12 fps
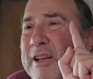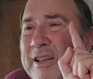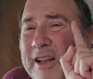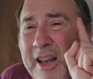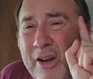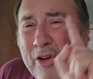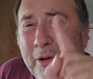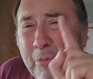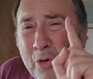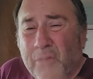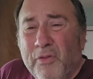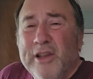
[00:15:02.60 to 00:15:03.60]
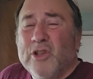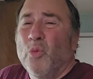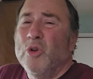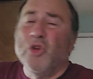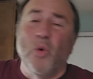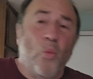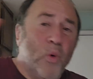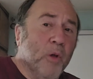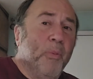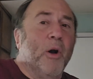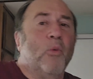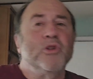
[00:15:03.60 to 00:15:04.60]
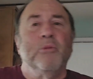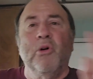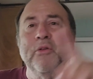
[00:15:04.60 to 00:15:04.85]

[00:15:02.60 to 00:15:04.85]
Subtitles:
declaring our motivation. What's your willpower? What's your